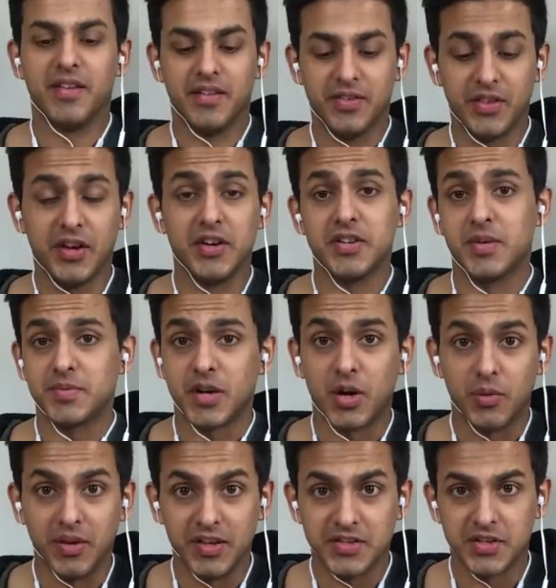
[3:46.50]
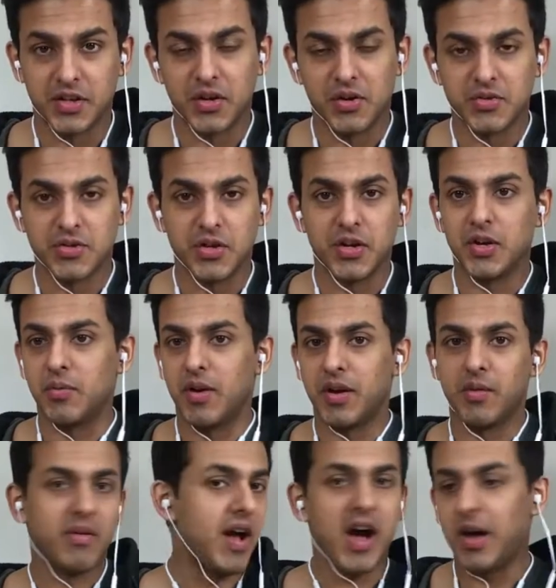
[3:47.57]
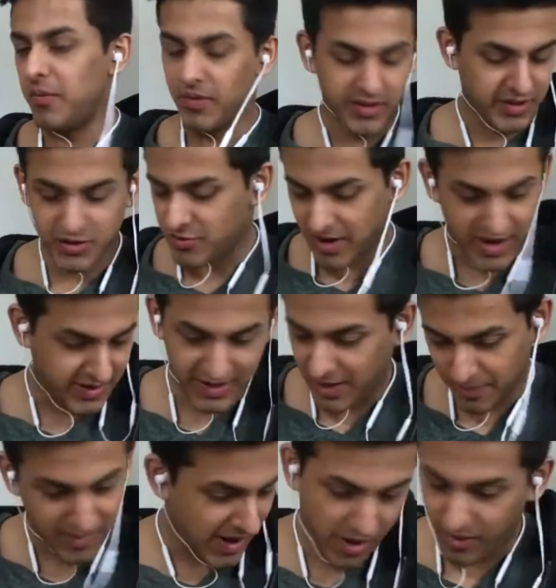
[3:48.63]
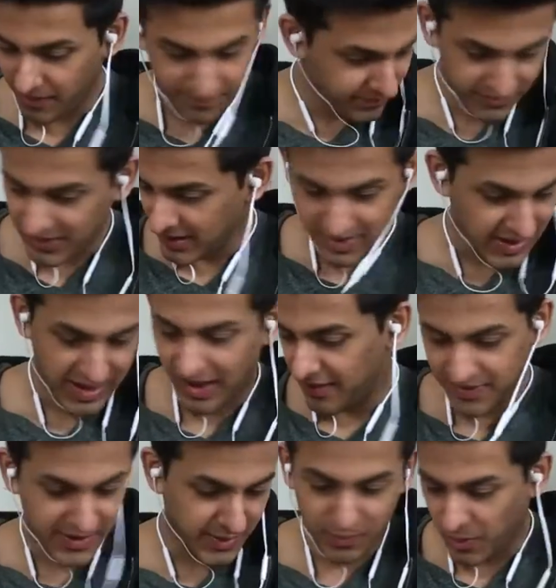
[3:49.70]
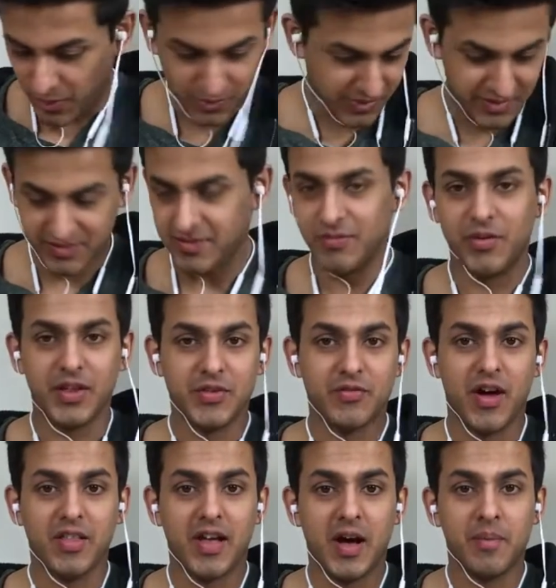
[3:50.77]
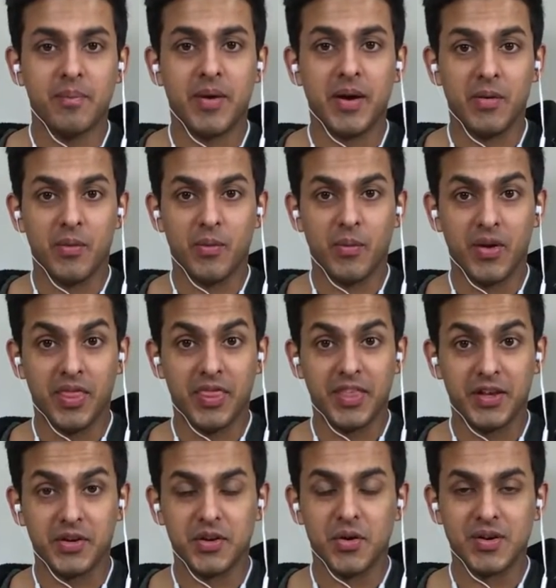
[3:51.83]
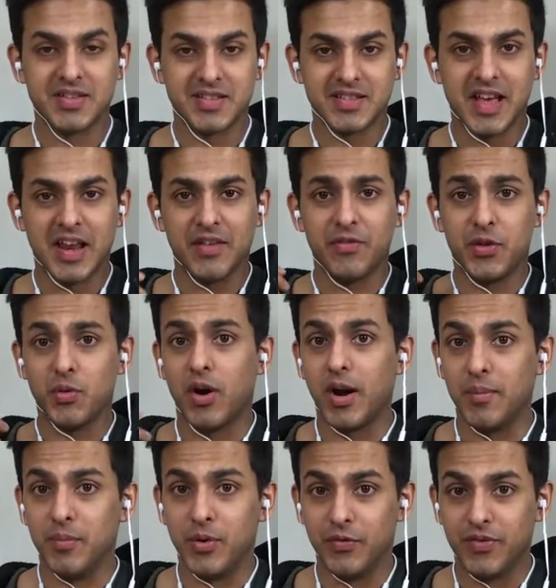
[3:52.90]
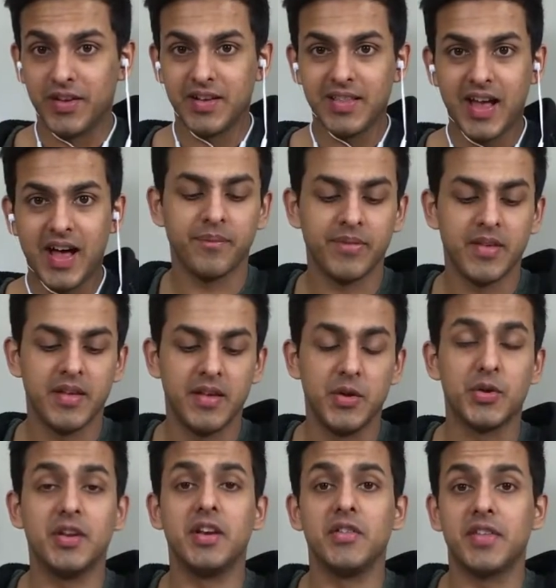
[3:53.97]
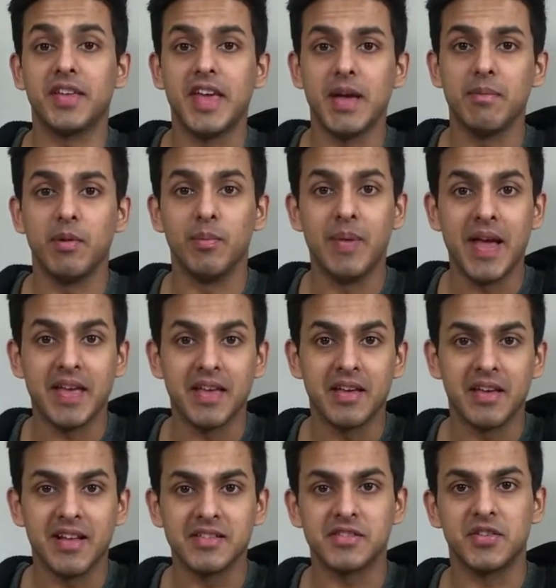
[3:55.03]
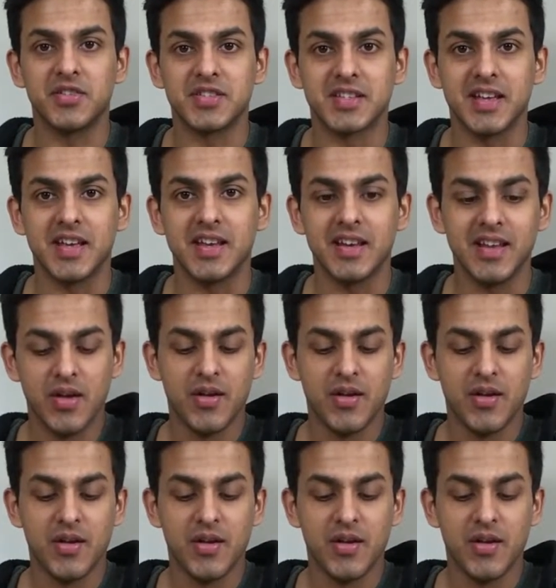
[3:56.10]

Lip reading: The ear tips are really secure, so you can run around, really try to get them out, and they won't really fall out. But one thing to notice is that if you are moving a lot, you can hear the cable banging against your skin,